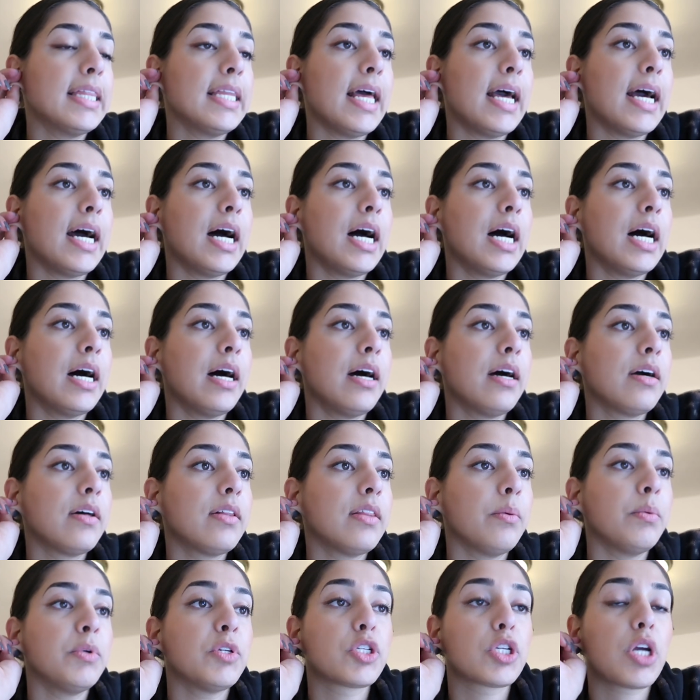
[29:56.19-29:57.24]
uh,
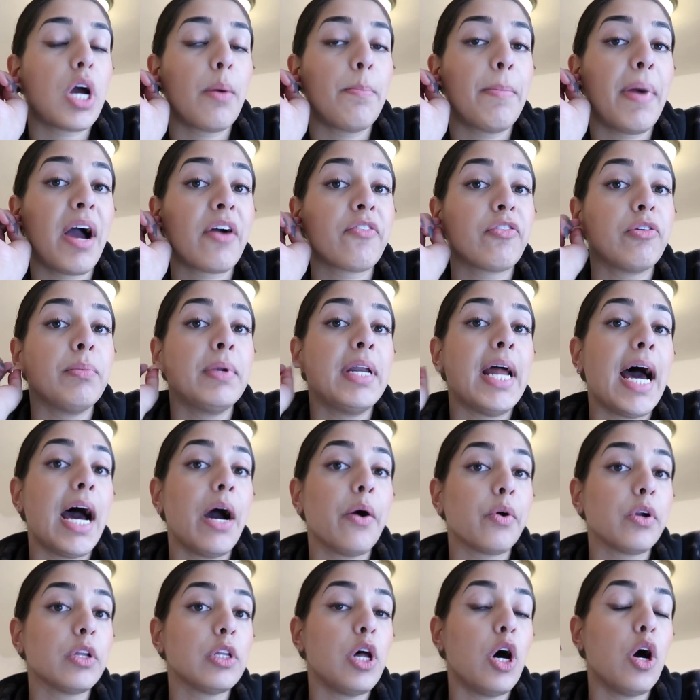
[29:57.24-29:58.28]
then we just got back from an
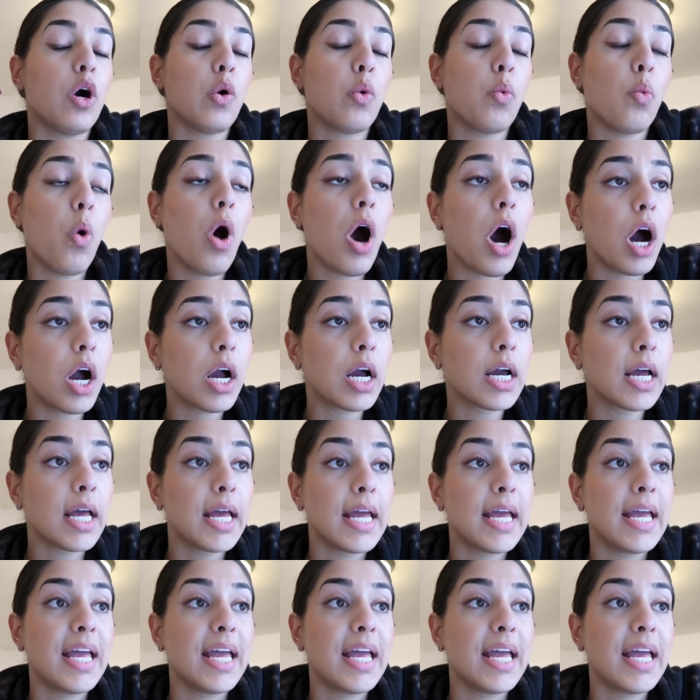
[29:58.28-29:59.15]
hour long walk,